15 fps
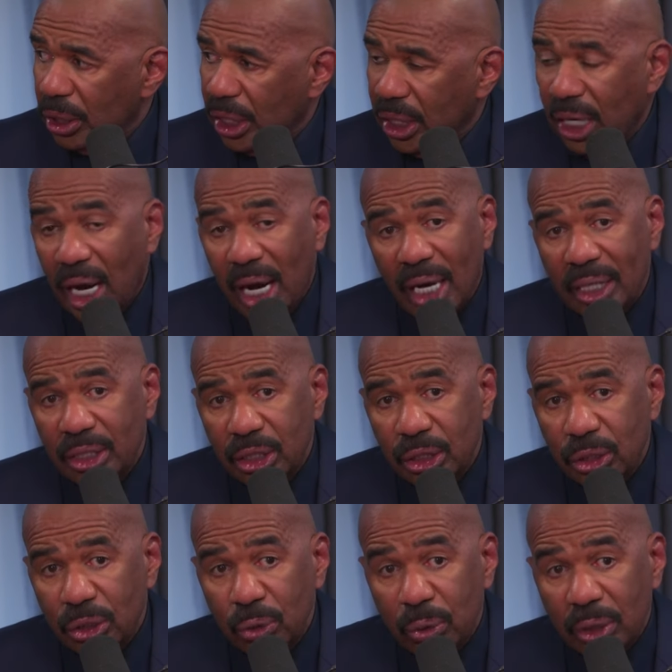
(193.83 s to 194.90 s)
and God
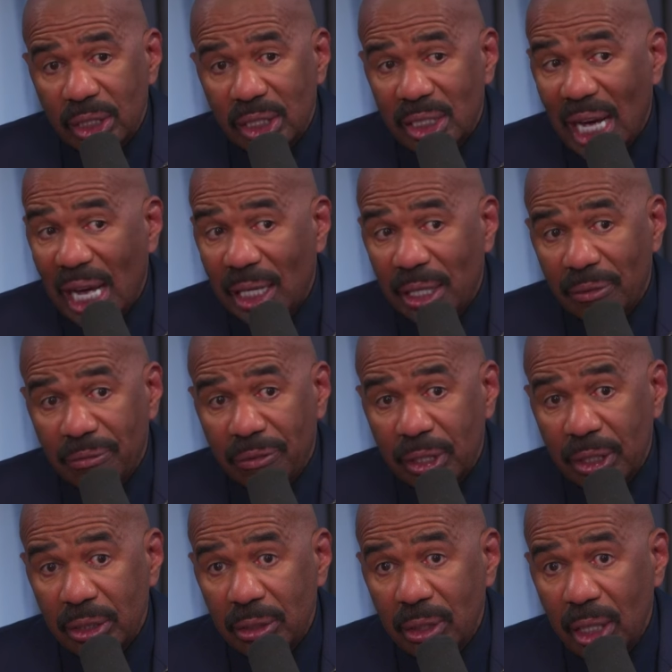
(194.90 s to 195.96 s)
just do a solid for
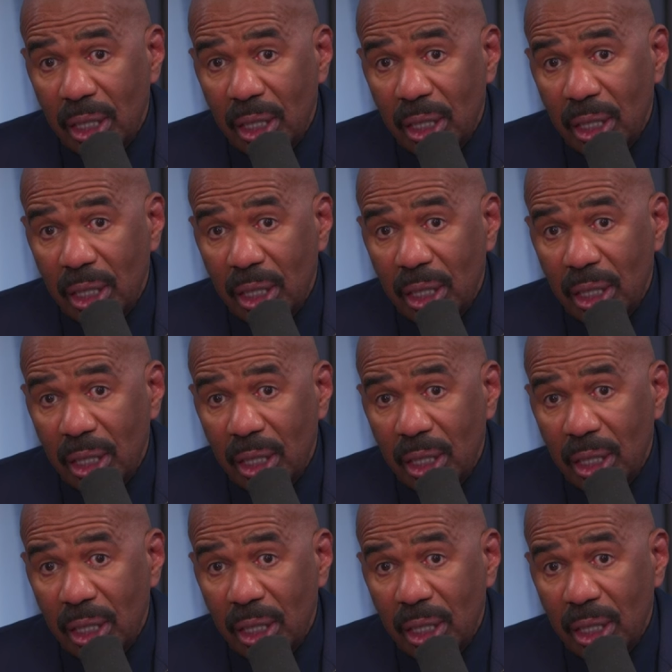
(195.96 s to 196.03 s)
you.